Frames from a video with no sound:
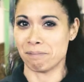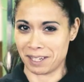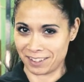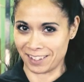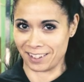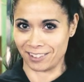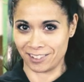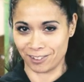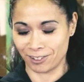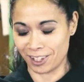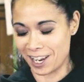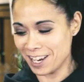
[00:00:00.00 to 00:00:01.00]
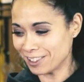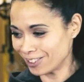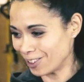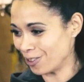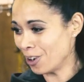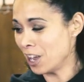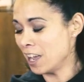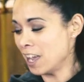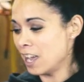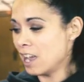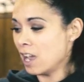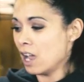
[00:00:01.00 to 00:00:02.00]
Makes sense. Okay, so
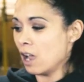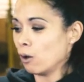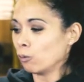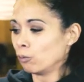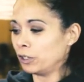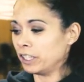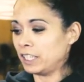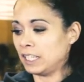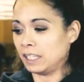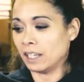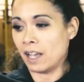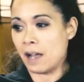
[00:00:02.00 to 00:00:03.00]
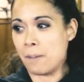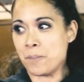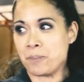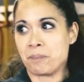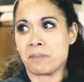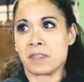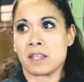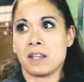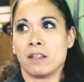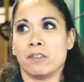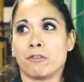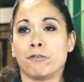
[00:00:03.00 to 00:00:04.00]
really
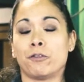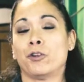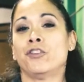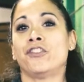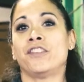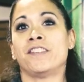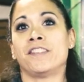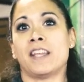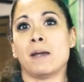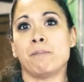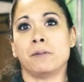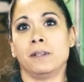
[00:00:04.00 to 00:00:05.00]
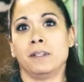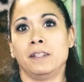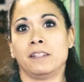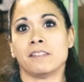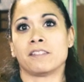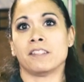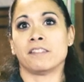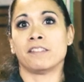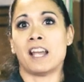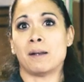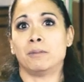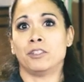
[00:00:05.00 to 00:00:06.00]
the first step is
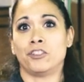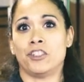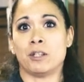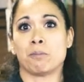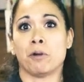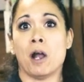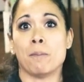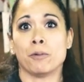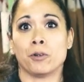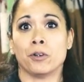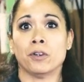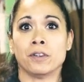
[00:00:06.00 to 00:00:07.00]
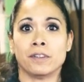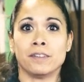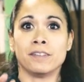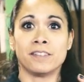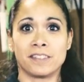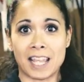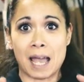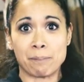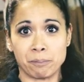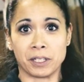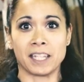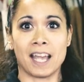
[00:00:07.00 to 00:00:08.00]
establishing proper
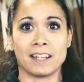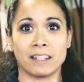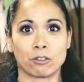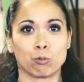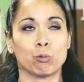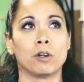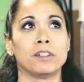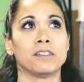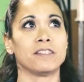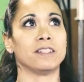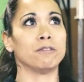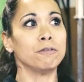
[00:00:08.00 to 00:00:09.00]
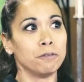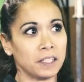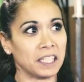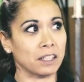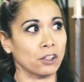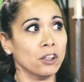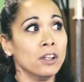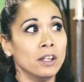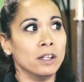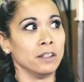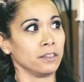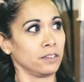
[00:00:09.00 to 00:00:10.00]
scap mechanics. What does it feel
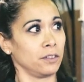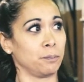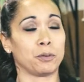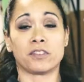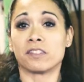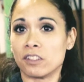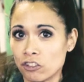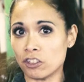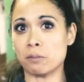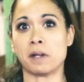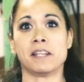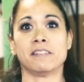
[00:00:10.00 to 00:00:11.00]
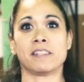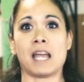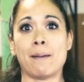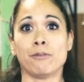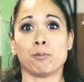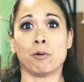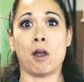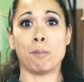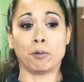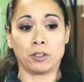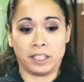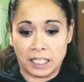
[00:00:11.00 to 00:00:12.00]
to position my scaps
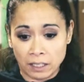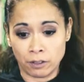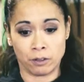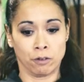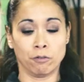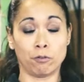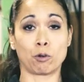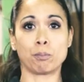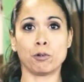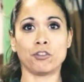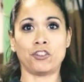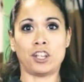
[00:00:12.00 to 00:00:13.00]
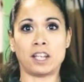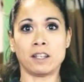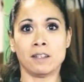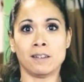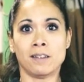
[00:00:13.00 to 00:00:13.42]
properly for pushing